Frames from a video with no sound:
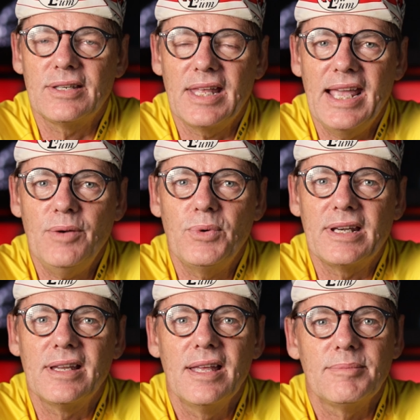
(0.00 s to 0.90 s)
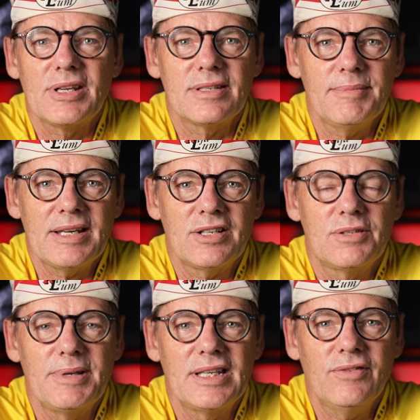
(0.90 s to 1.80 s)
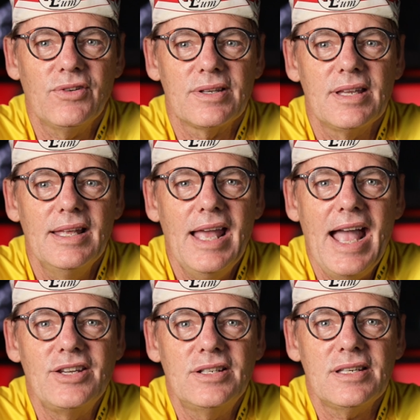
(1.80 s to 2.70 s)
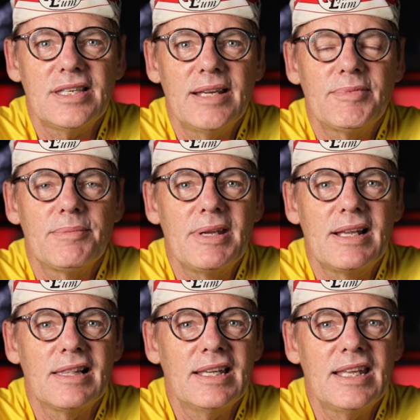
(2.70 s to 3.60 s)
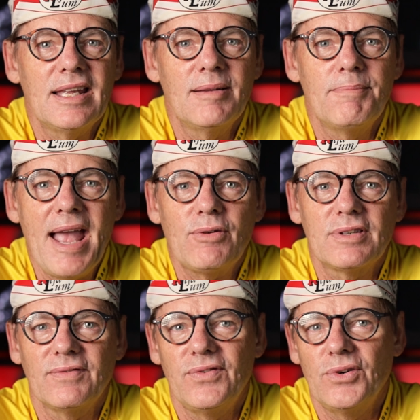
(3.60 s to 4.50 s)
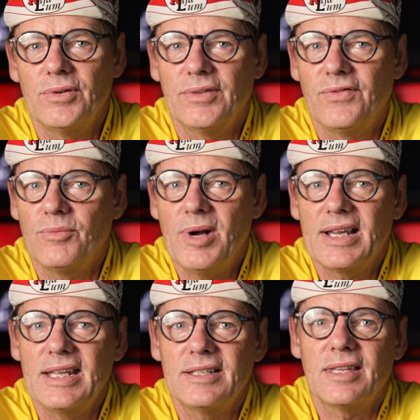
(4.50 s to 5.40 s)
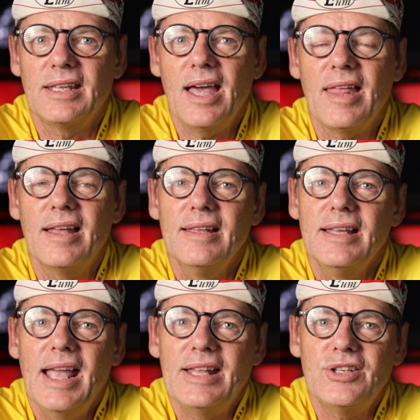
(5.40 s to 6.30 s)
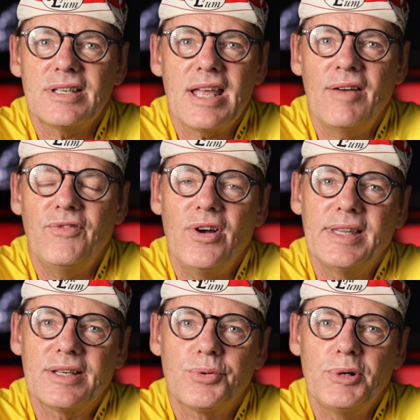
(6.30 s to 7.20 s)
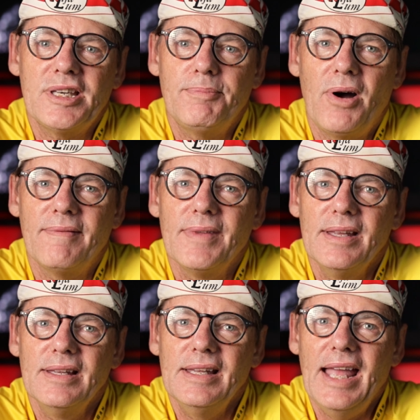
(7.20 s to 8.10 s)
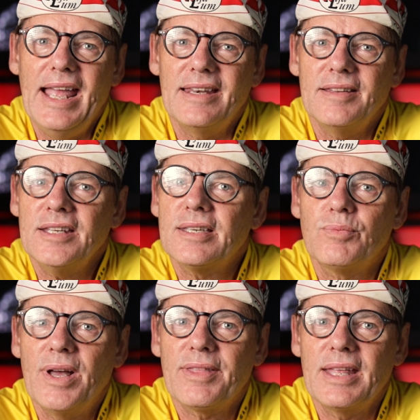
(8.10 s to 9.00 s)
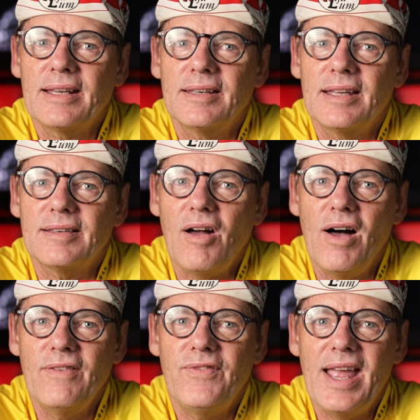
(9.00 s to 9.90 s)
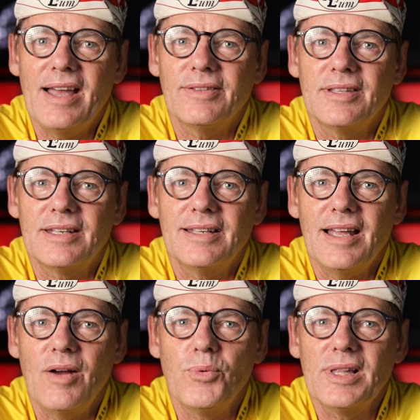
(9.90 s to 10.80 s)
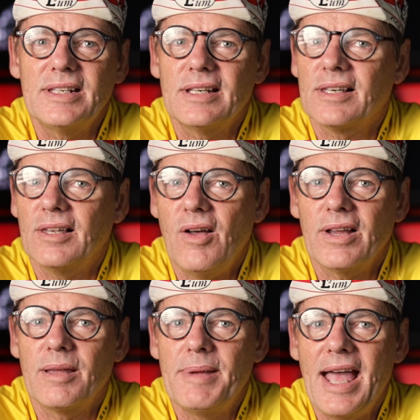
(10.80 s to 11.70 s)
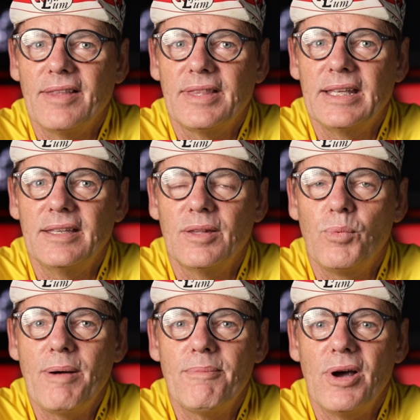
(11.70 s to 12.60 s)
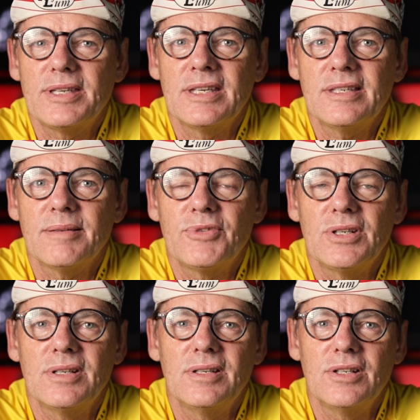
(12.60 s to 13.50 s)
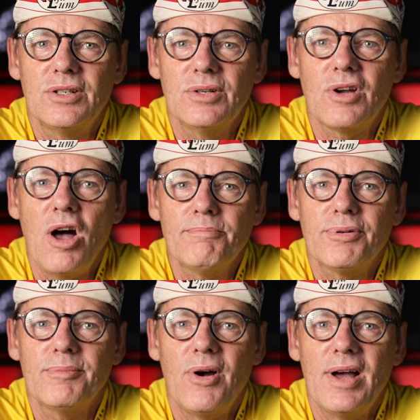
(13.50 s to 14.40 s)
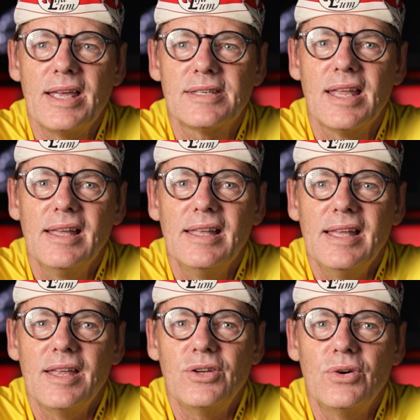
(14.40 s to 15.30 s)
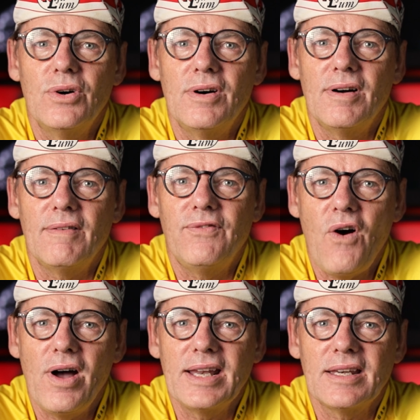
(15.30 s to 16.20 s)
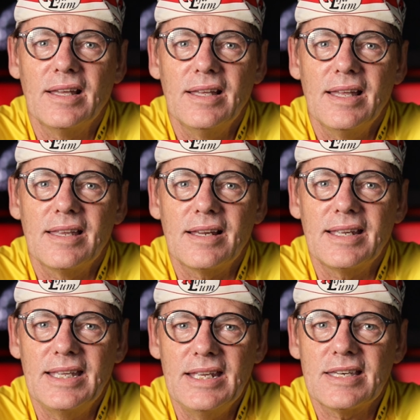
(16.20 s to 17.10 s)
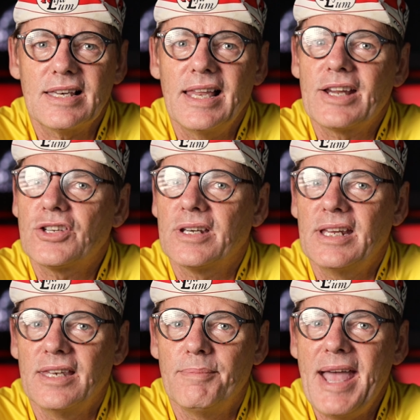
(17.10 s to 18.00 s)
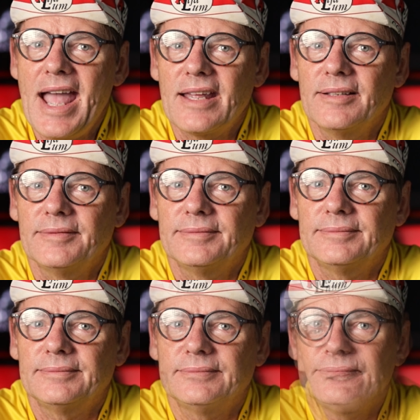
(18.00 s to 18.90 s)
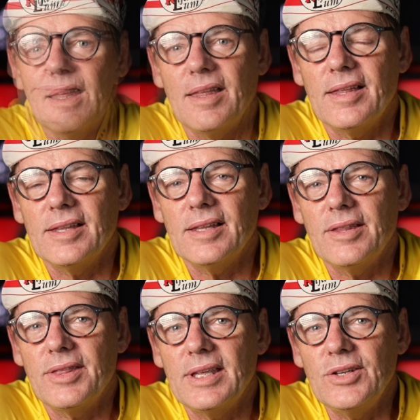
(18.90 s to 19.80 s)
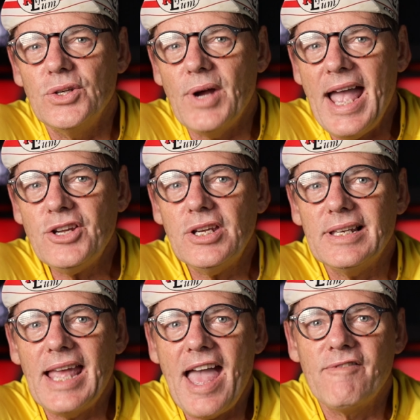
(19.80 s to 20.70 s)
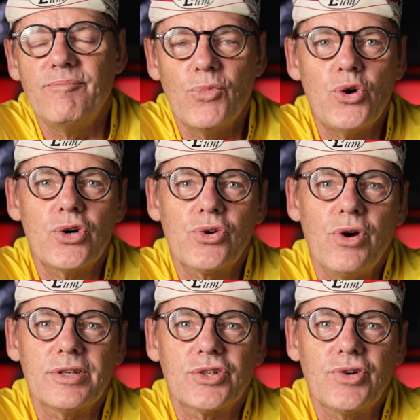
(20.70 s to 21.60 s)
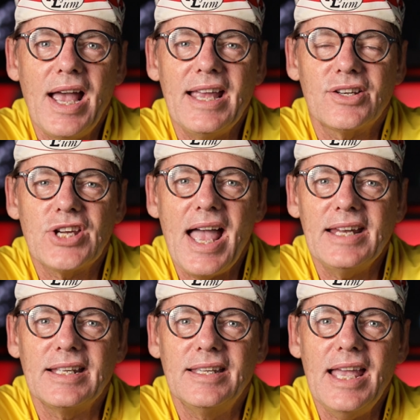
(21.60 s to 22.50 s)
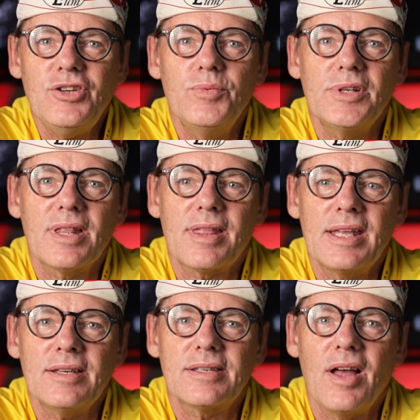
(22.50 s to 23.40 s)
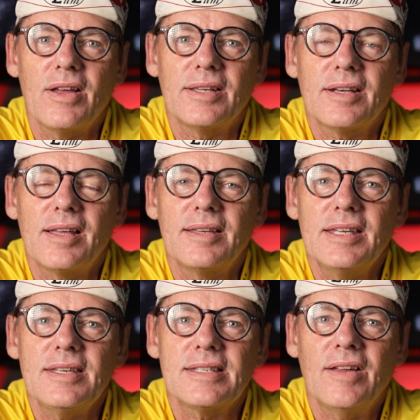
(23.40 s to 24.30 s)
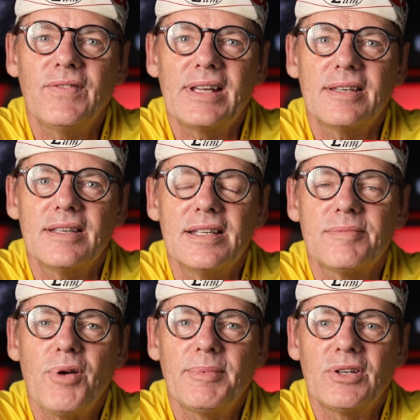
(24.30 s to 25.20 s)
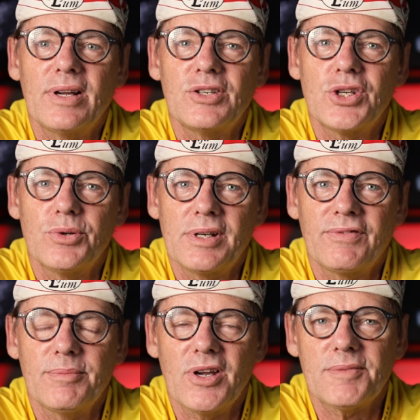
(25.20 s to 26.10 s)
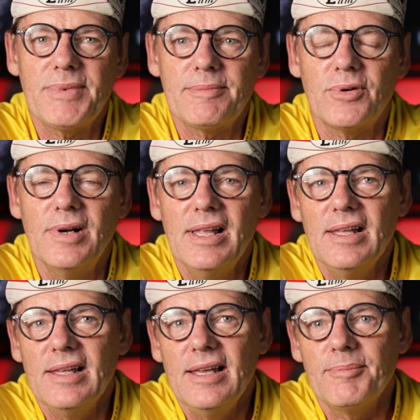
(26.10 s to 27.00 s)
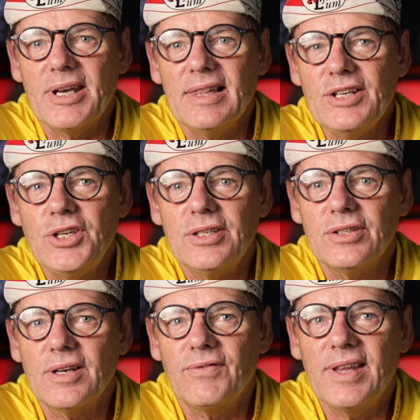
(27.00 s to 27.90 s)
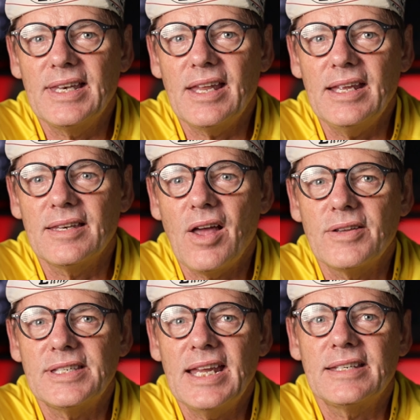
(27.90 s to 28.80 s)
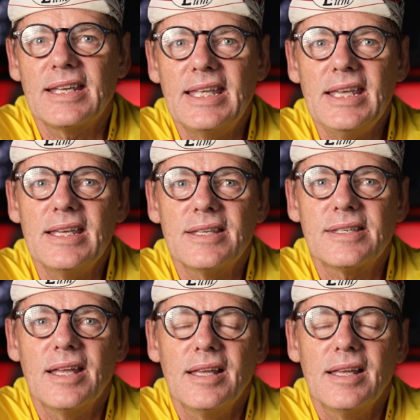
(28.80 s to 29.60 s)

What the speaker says: the headwind, because it makes such a big difference. And you just seem to be clicking backwards and forwards from one gear to the other, and you just can't find that sweet spot. And this is one thing that I found that I really didn't like about the one-by systems. You do compromise your fine gear selection in the back. You actually have more cross chaining. You actually wouldn't think so. You know, this is something that is probably not intuitive to most people, but unless you're sort of in those center gears,